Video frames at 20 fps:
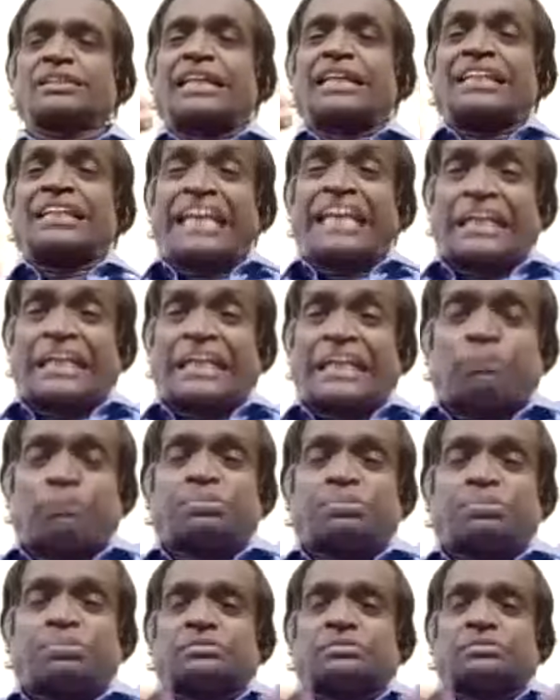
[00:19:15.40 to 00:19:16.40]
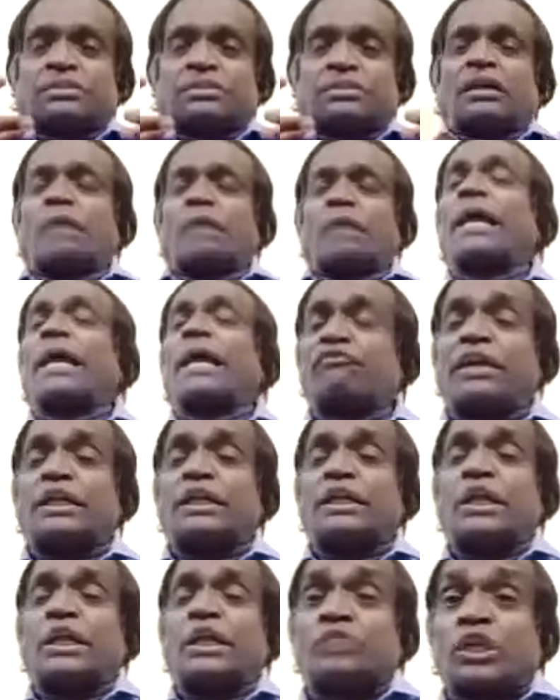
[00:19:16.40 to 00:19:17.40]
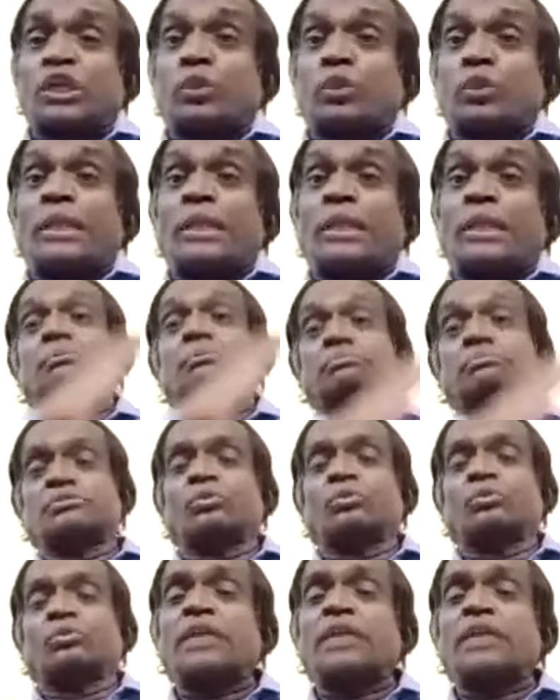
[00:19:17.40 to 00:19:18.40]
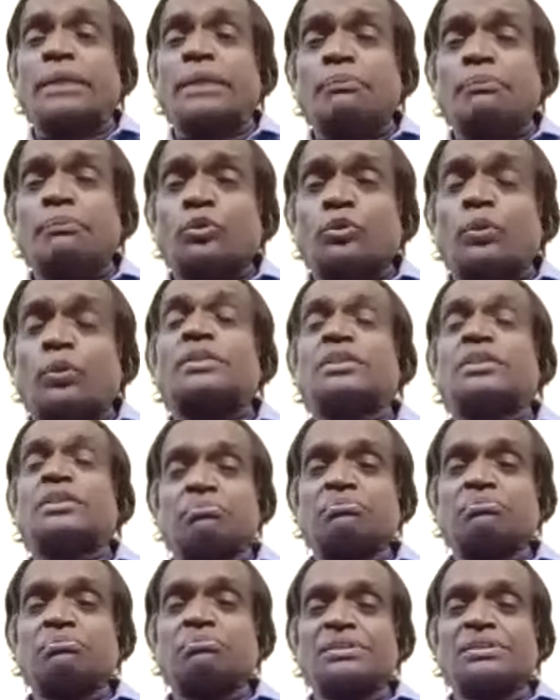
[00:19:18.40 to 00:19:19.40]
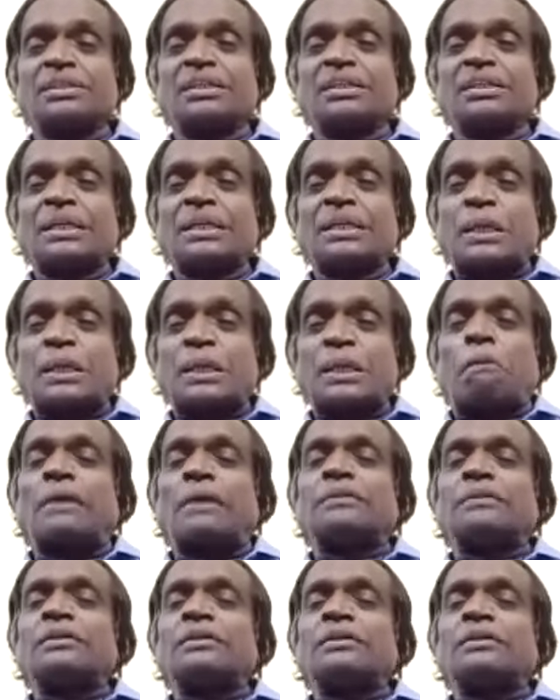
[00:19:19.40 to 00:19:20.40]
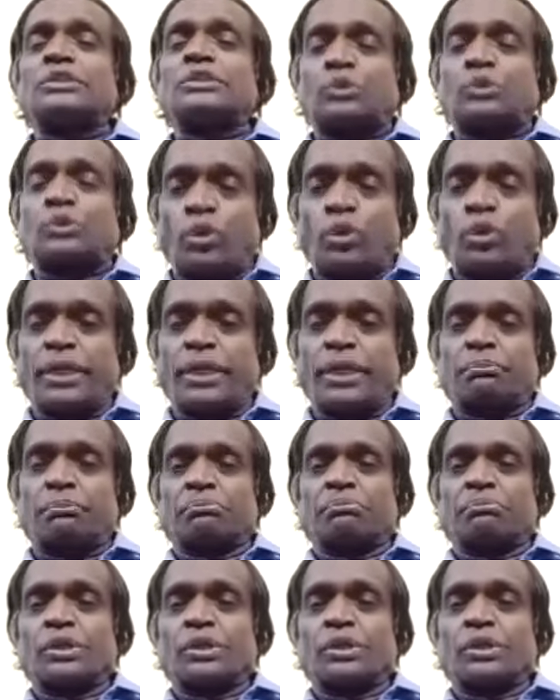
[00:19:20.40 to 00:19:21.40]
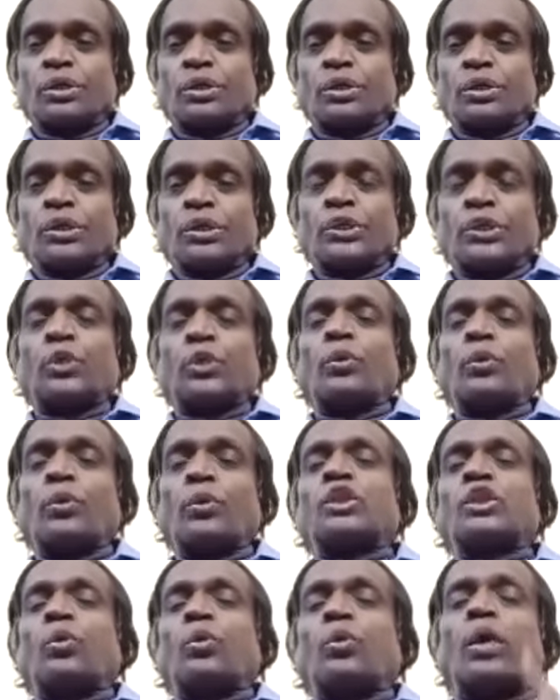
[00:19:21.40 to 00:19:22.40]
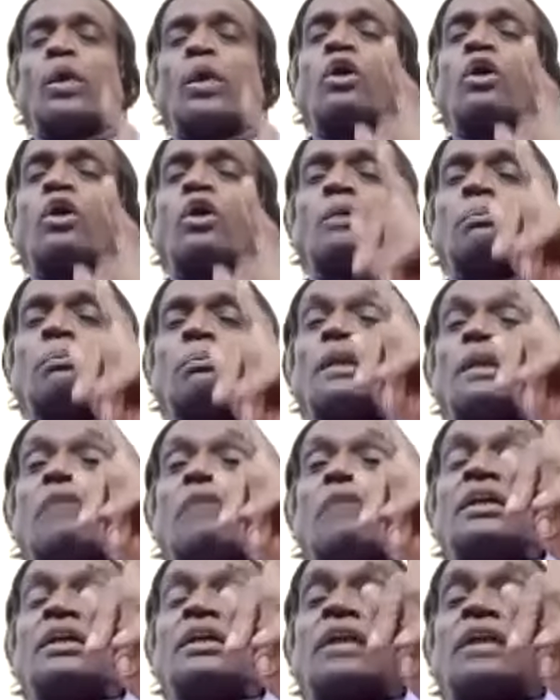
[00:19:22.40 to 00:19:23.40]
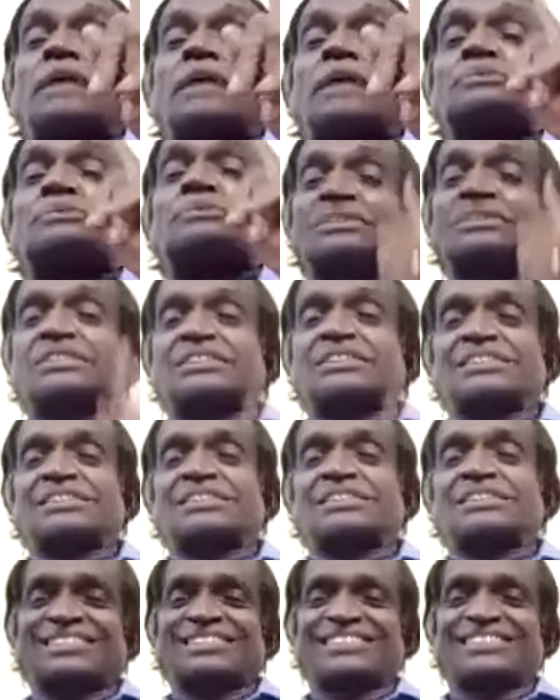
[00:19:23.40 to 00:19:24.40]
Then get up. A man fell down the 12th time. What time? 12th time. Mother Earth told him, you were the one who got up 11 times.